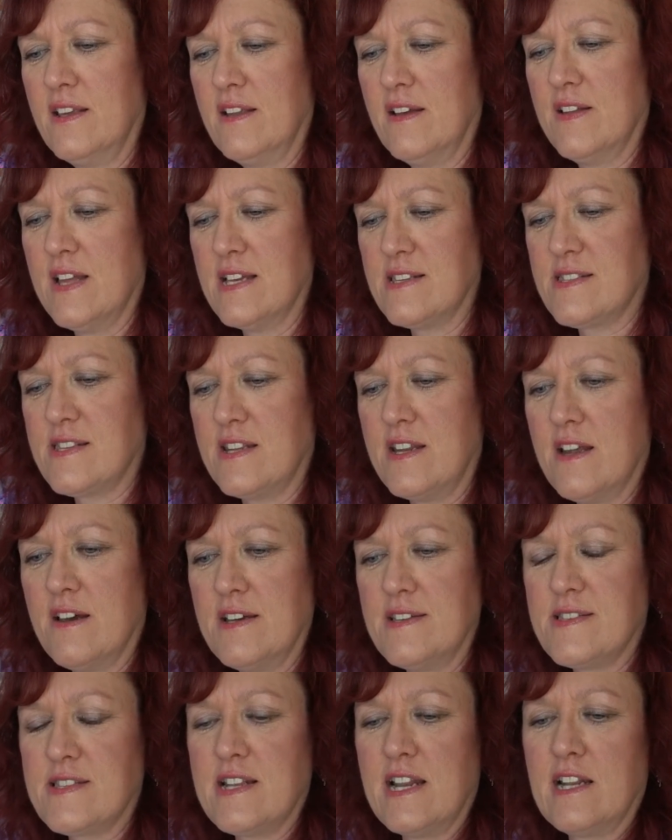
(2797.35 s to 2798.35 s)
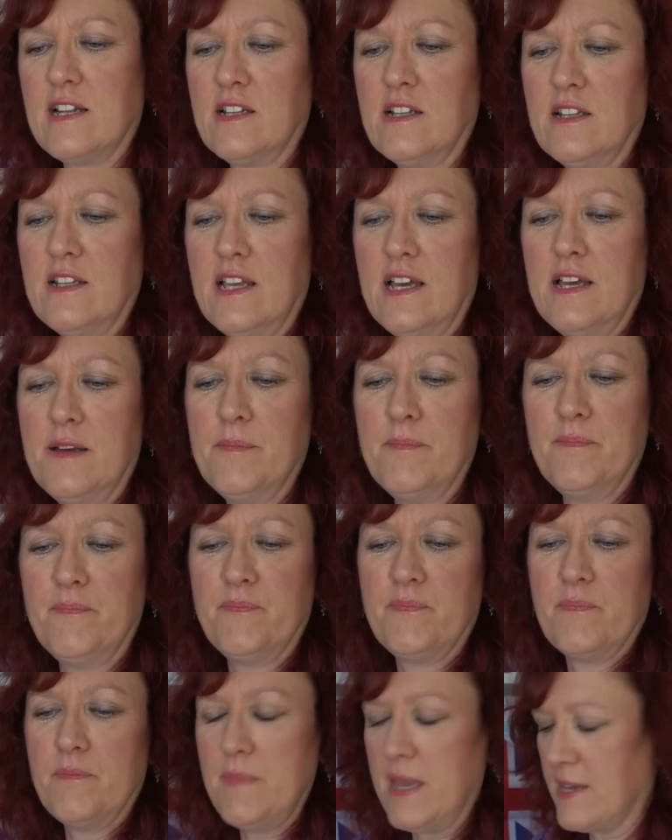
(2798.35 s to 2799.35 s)
Now that's a nice little
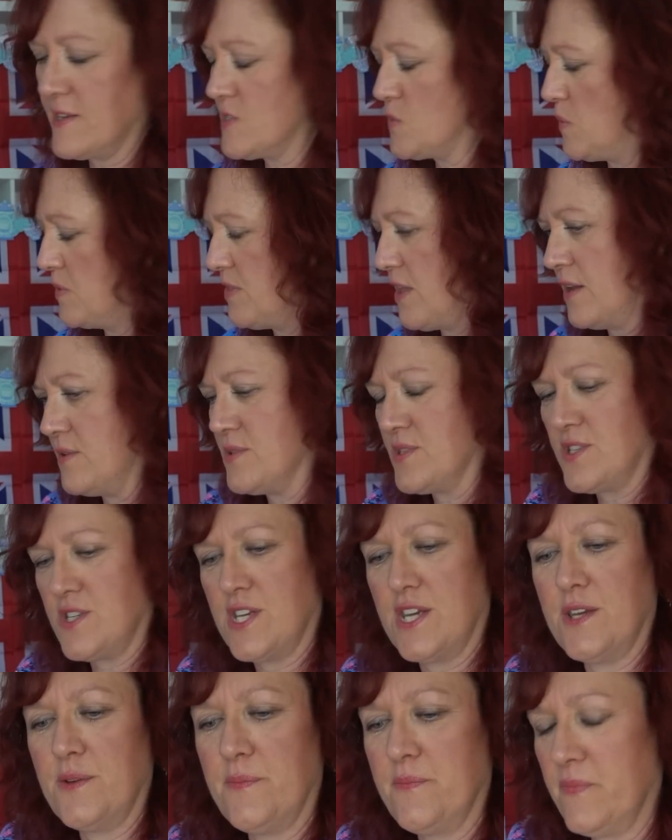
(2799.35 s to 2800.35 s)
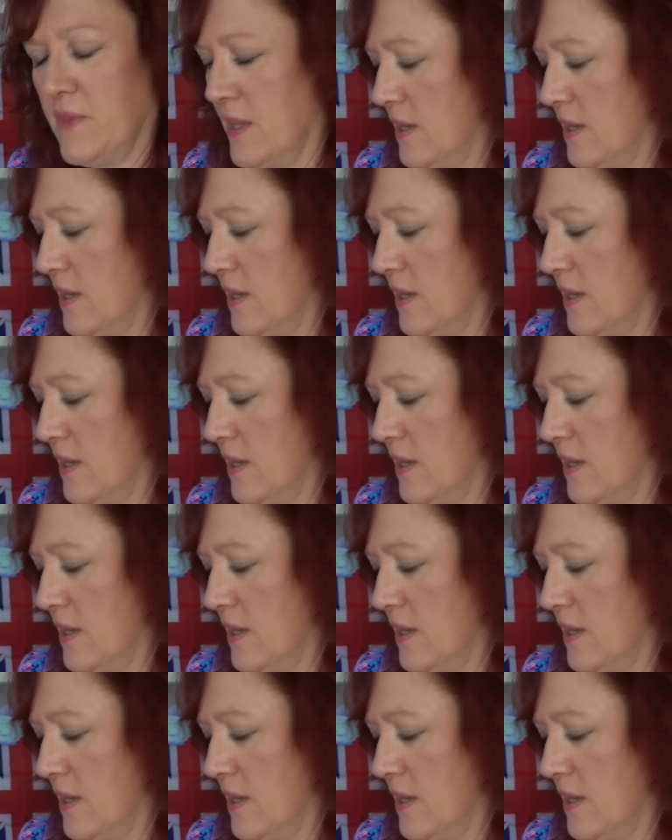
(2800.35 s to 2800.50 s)
mix with those two.